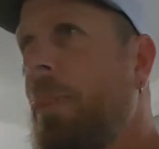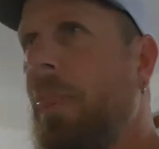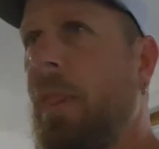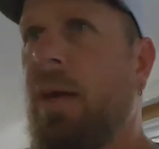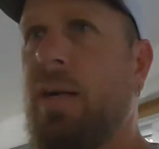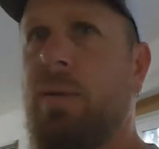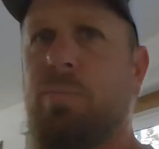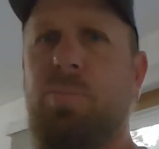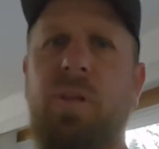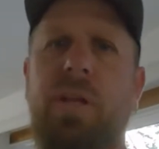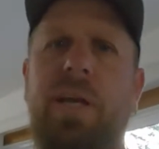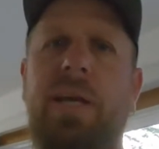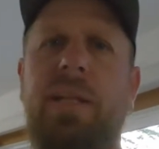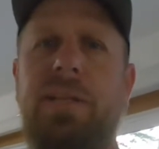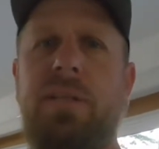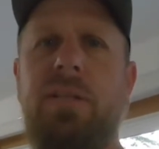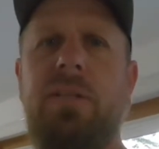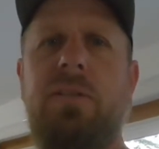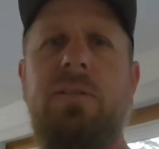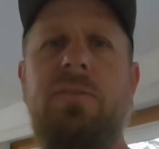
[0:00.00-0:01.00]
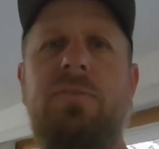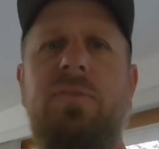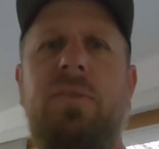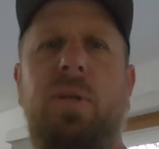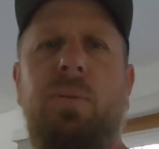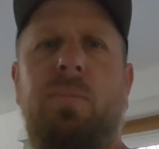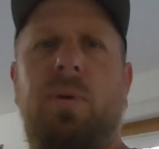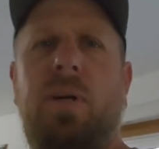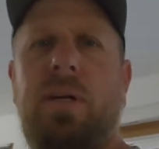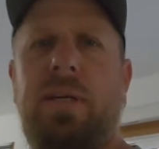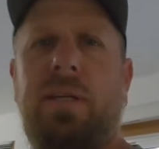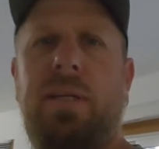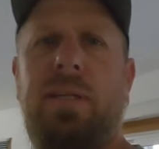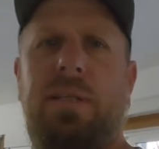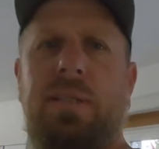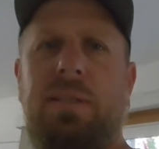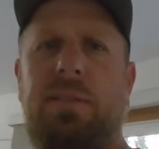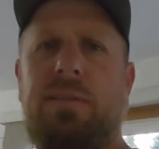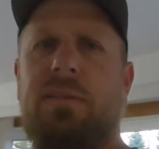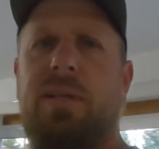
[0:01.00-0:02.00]
I plan to do the flea
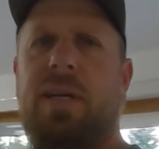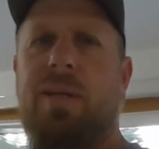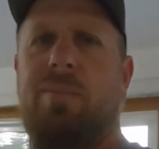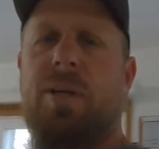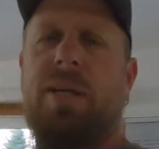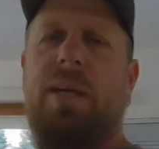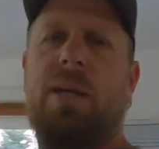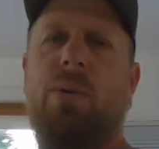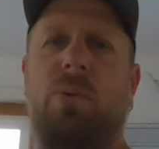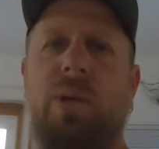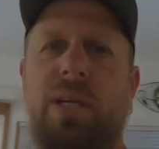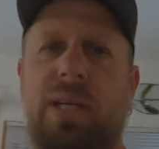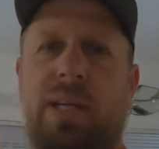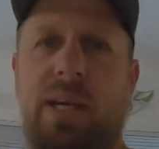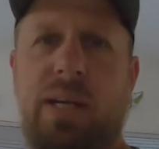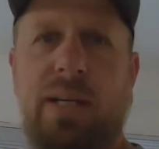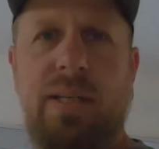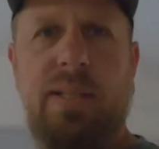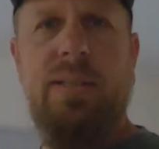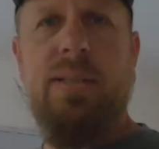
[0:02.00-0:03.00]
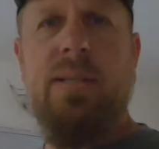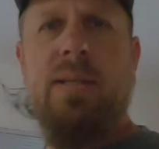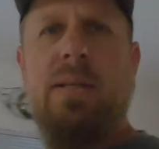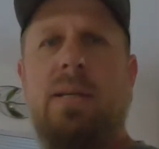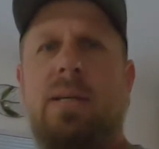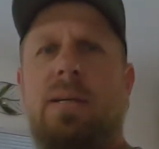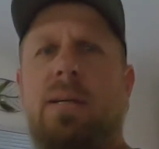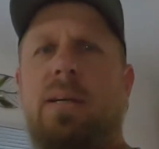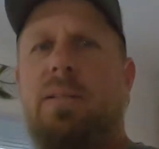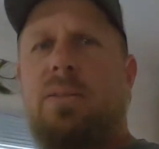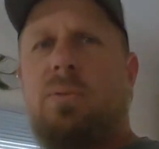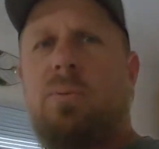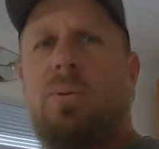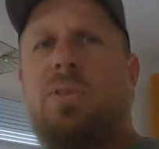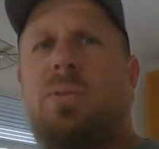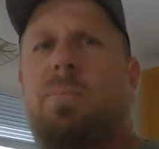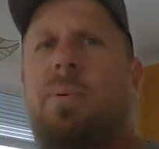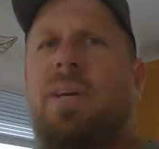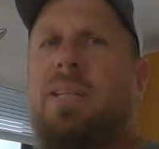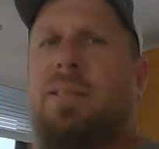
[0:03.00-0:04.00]
market Labor Day weekend. It's
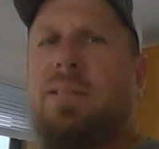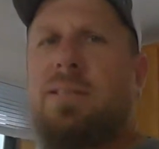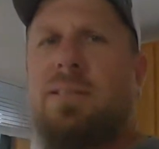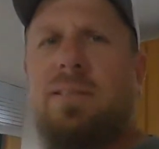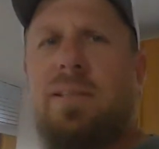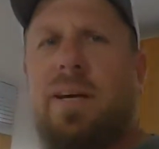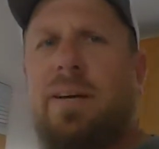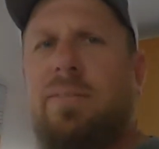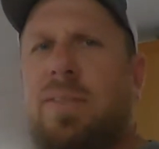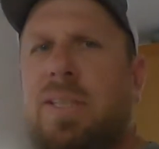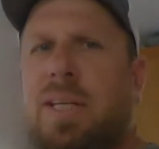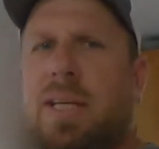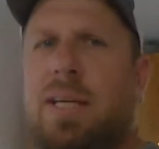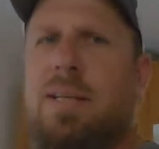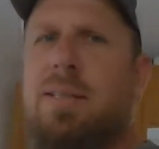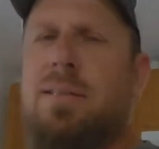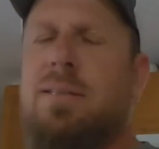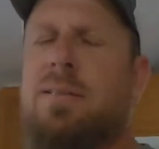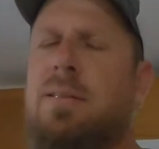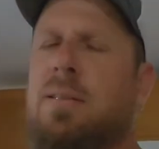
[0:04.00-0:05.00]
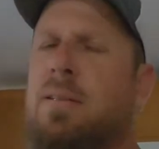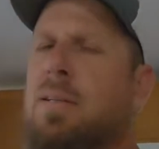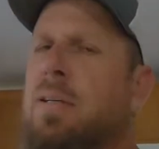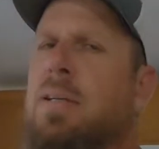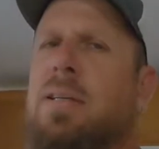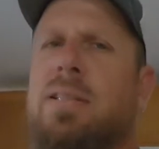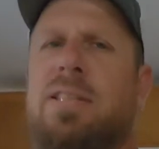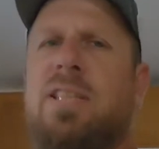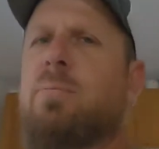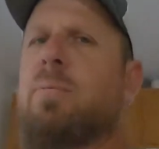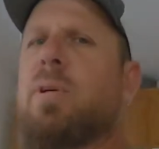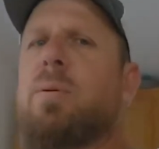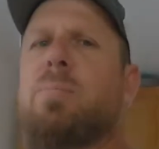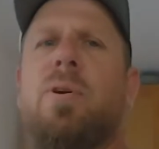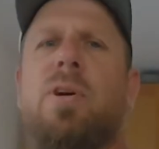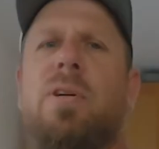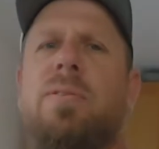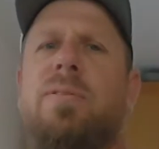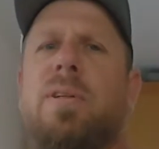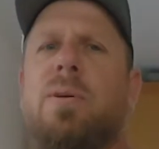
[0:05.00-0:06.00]
supposed to be in the 70s. It's gonna be
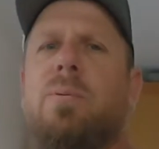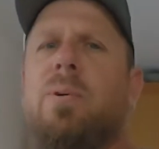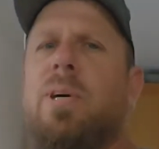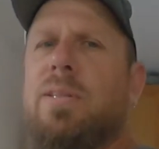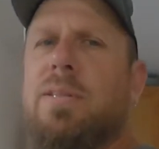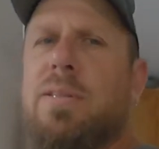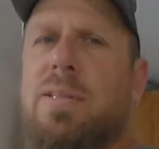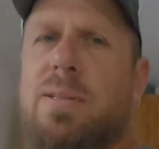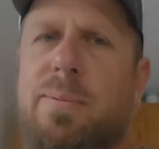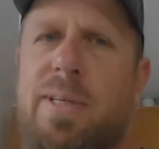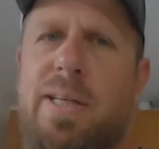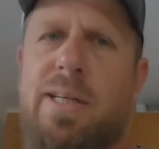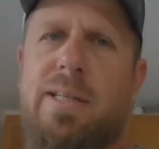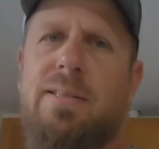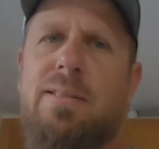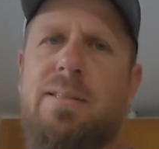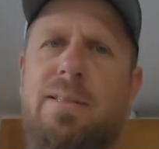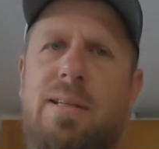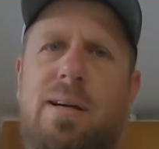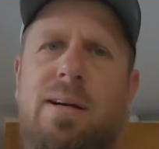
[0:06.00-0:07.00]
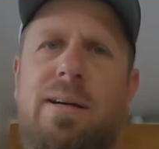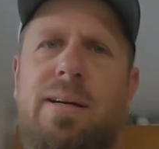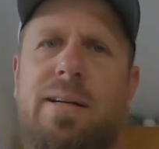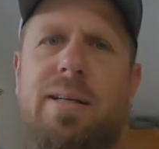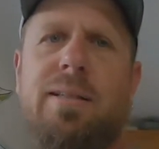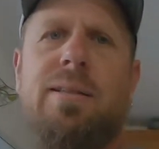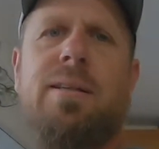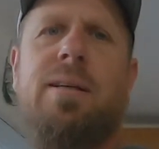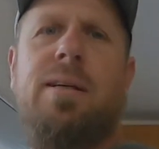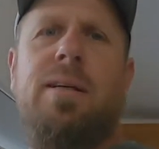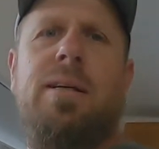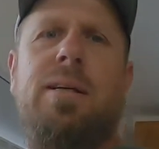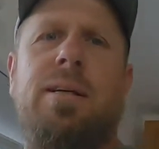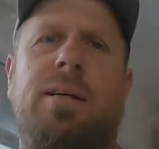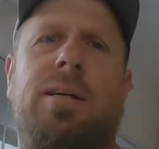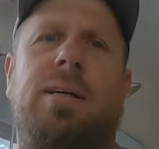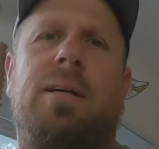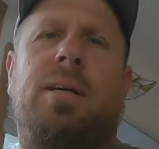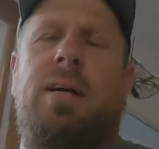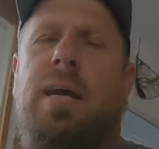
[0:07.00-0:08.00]
perfect weather to be outside
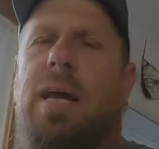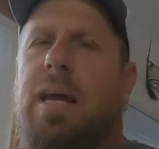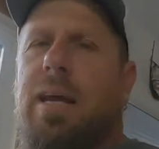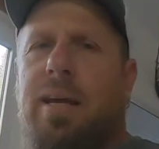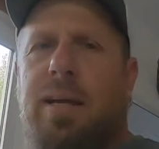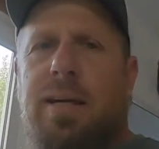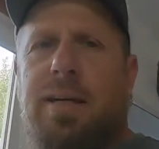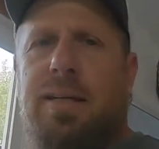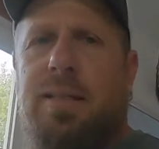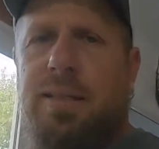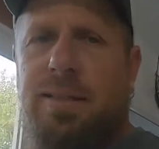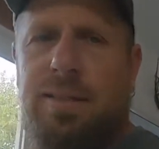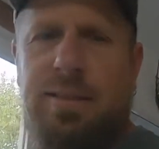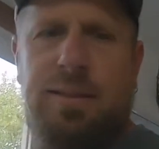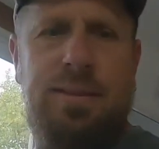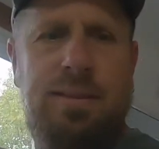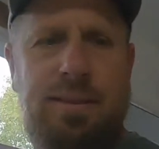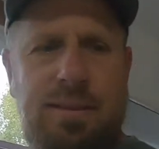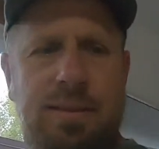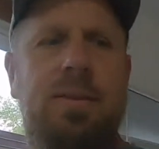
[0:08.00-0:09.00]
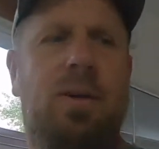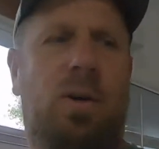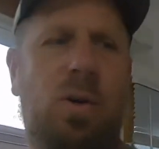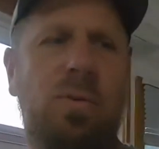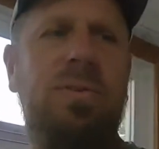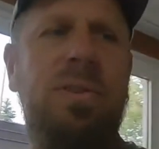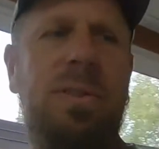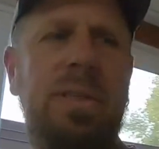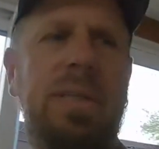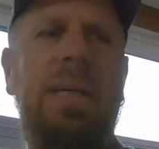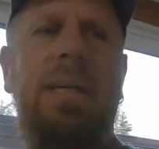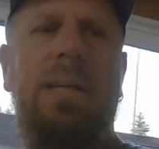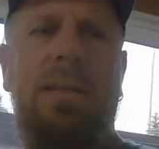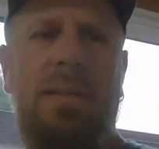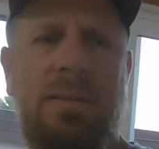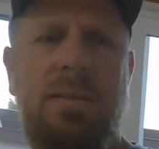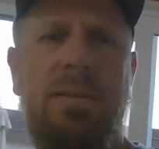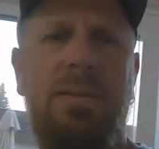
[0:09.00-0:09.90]
and hopefully